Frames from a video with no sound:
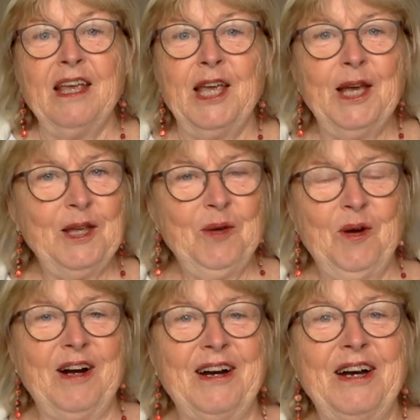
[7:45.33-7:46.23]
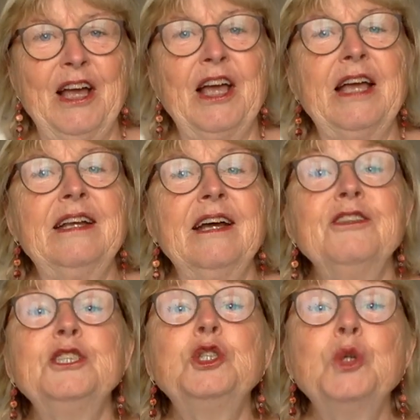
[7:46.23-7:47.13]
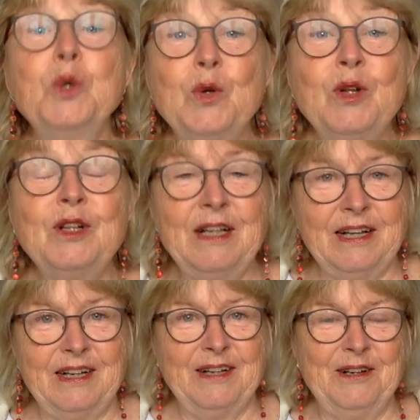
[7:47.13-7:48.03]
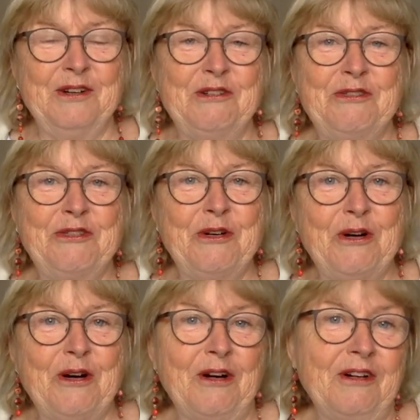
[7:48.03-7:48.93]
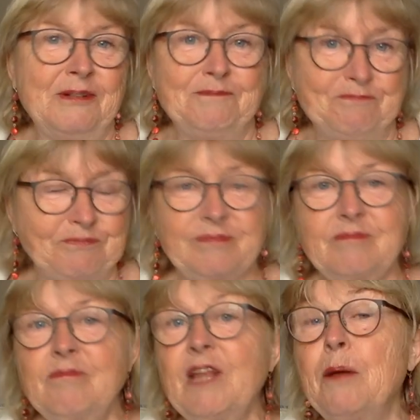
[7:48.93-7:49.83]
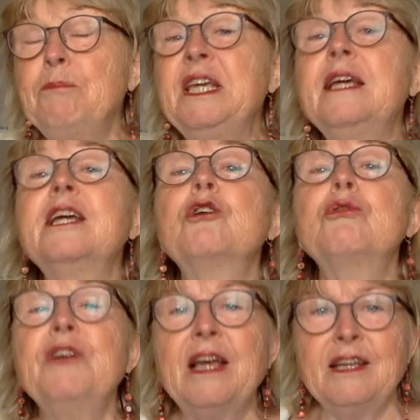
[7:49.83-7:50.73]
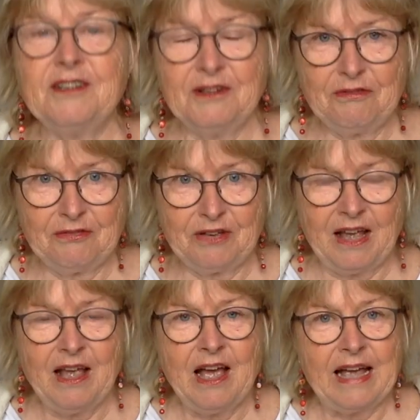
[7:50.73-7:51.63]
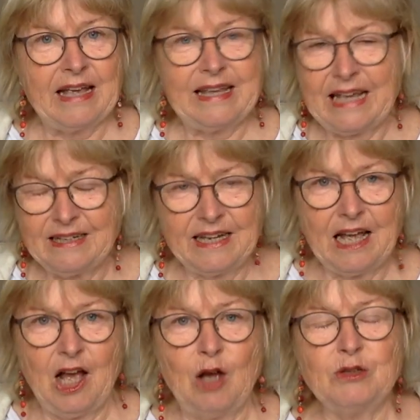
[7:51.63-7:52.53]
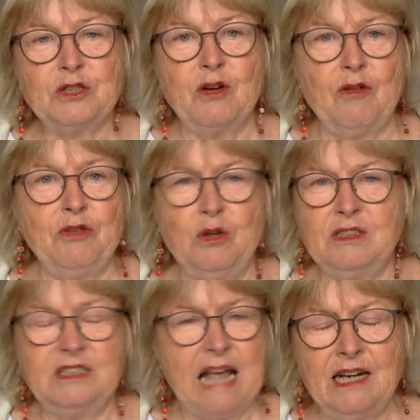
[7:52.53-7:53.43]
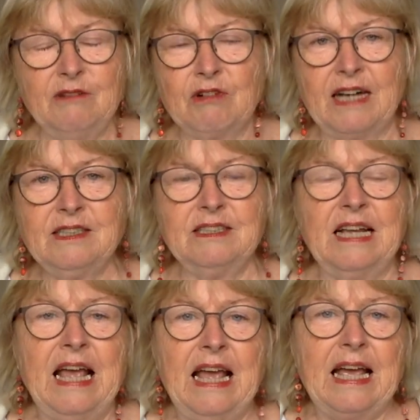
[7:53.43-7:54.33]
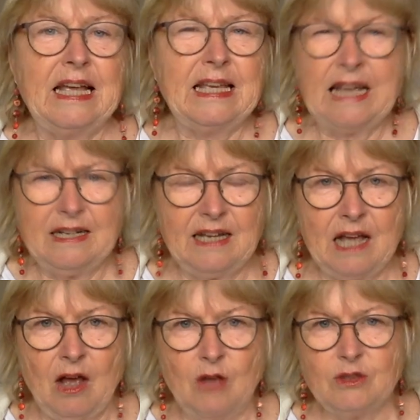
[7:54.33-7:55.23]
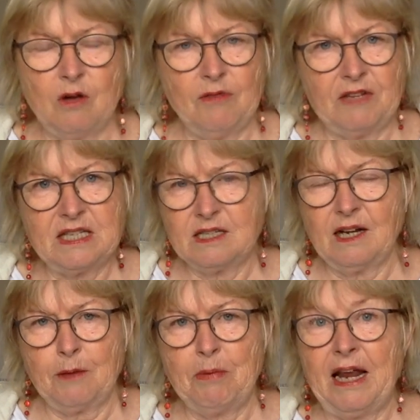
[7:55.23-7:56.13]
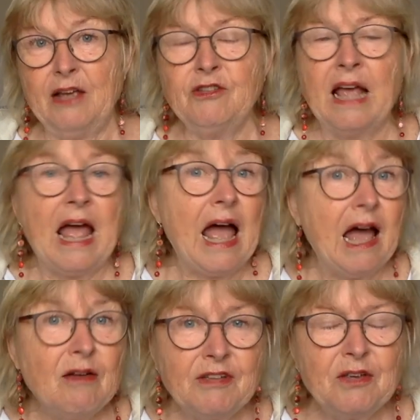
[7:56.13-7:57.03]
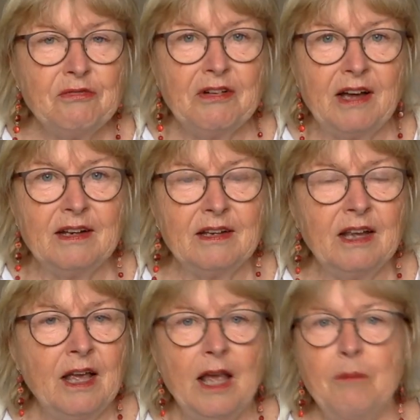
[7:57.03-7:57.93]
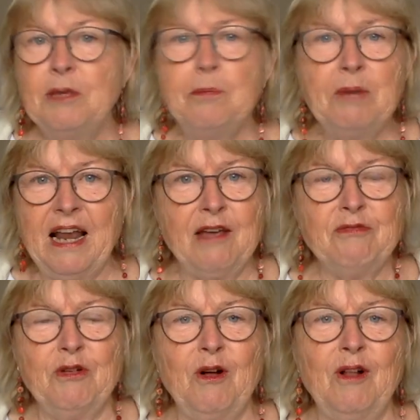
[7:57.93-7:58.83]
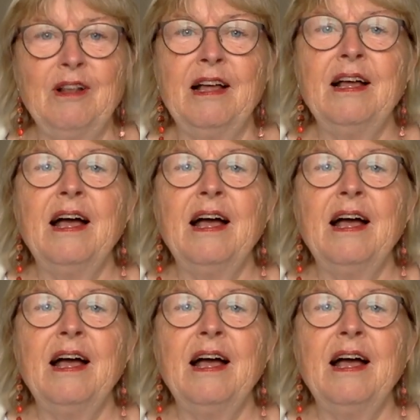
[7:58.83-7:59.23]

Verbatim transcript: here you are, another tool uh, for being creative, getting out of your daily rut, getting out of a stuck place, having fun, be playful,